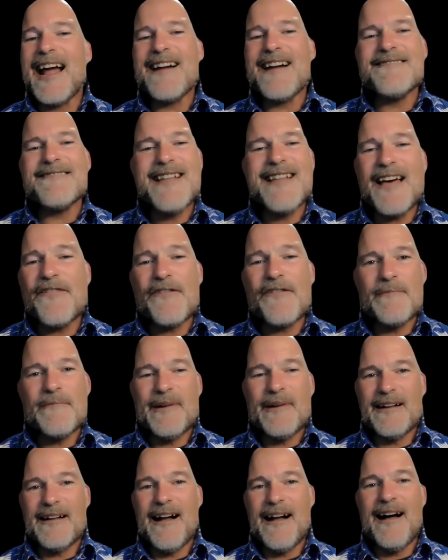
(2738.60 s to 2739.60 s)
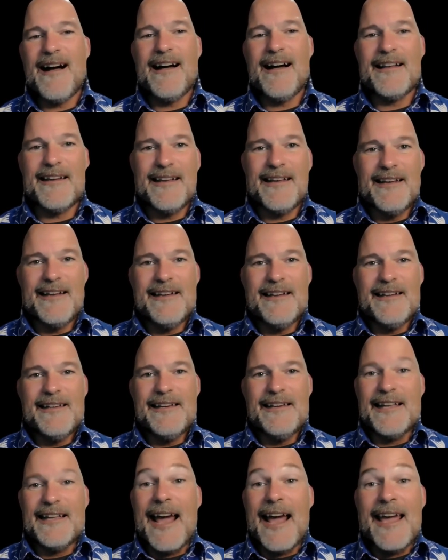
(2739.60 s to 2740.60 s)
desire nothing but God.
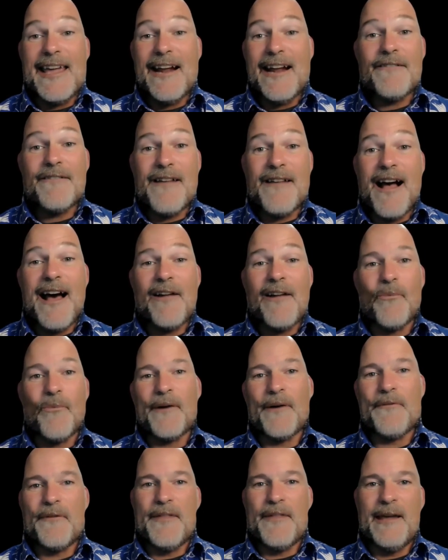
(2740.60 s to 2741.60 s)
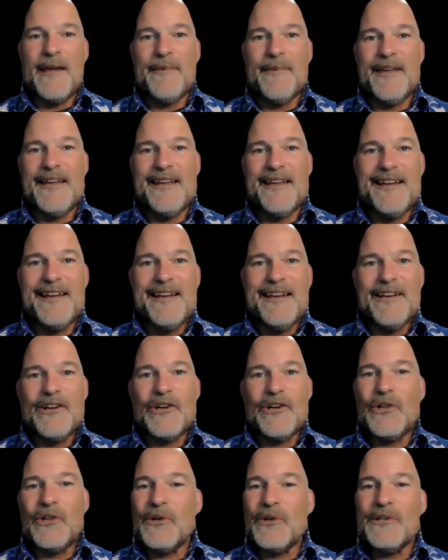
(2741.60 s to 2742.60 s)
And I care not whether they be
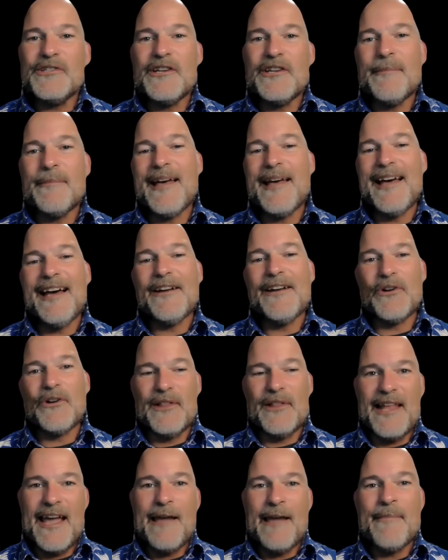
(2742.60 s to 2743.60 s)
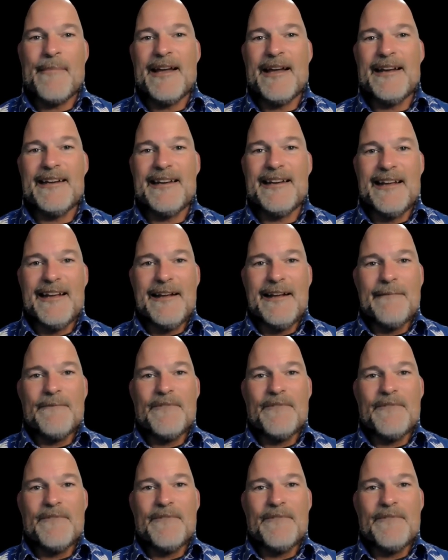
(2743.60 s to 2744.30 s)
clergymen or laymen.